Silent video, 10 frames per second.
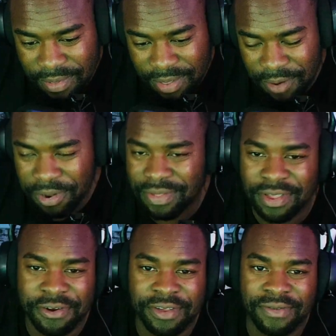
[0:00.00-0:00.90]
that one
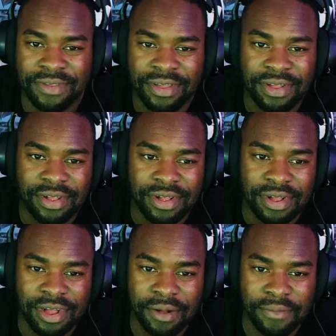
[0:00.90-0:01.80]
series,
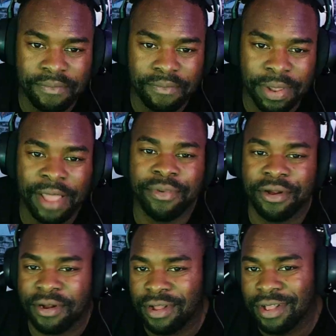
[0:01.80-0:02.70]
Black Mirror.